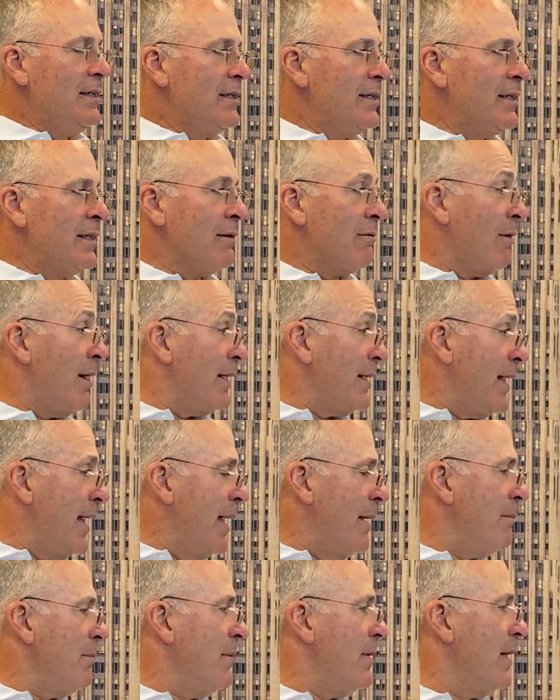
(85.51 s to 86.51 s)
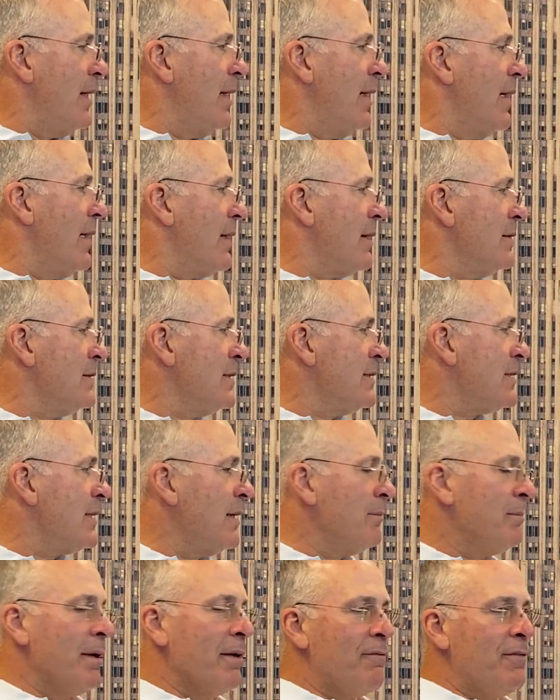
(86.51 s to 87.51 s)
in the run game because uh, it's
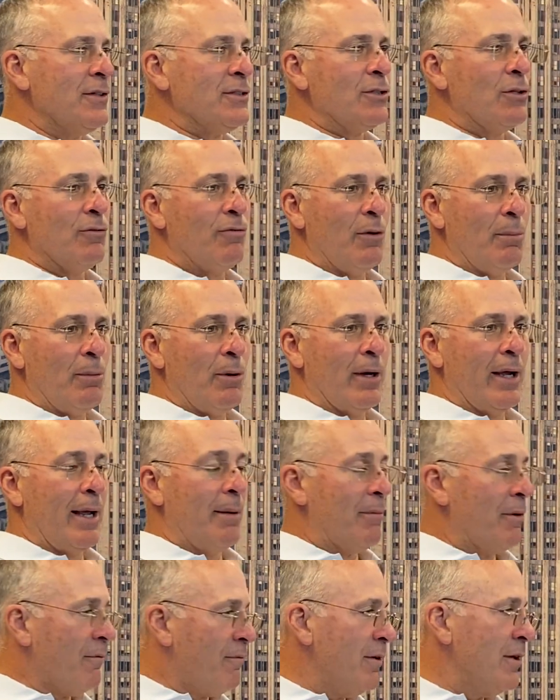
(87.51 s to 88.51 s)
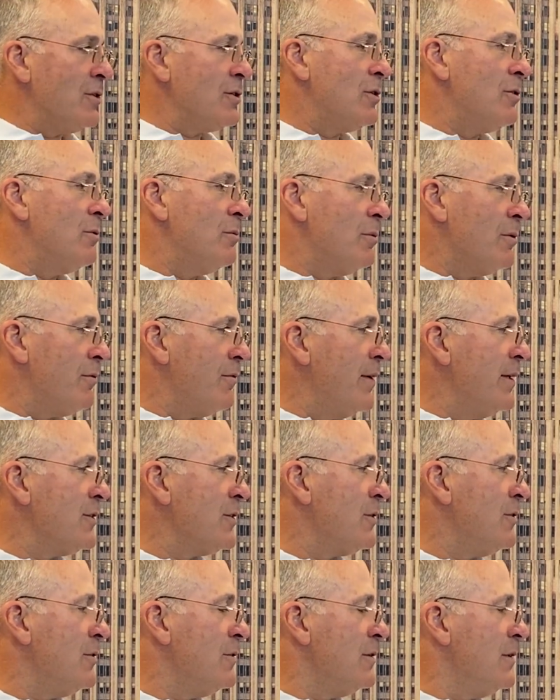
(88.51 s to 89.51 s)
going to be a physical football game. They're physical, we're
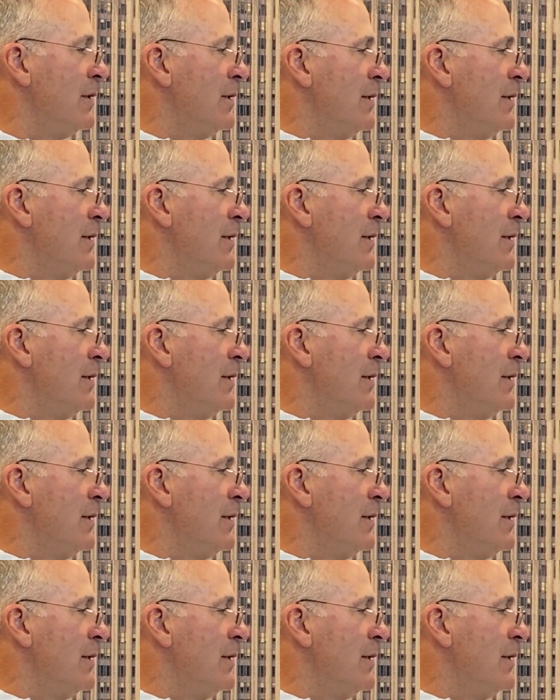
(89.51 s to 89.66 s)
physical.